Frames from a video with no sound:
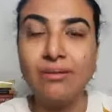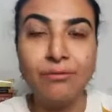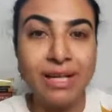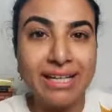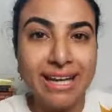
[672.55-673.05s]

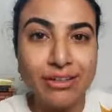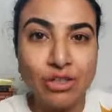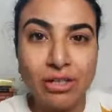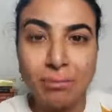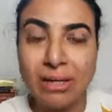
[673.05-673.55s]

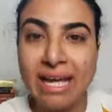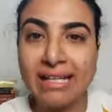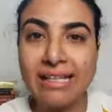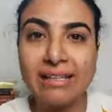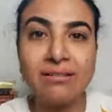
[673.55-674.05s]
Financial
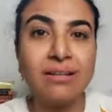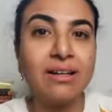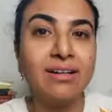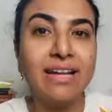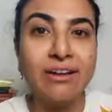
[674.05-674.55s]
planning.
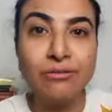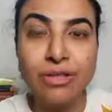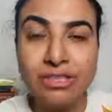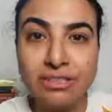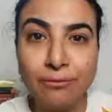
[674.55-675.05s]

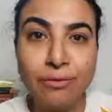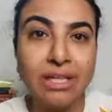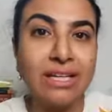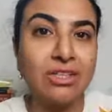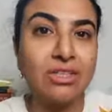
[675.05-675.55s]

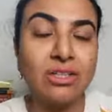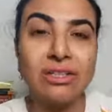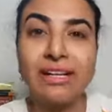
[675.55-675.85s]
Diversification.